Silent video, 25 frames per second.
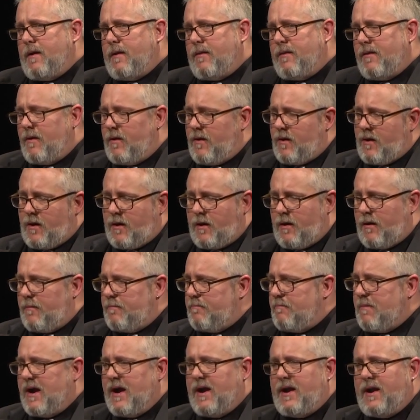There are
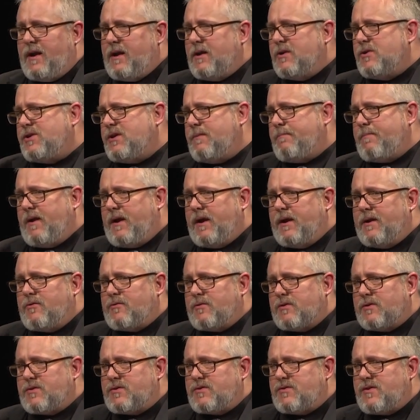mining and shipping
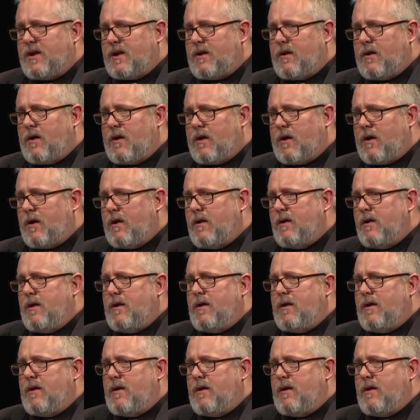interests that are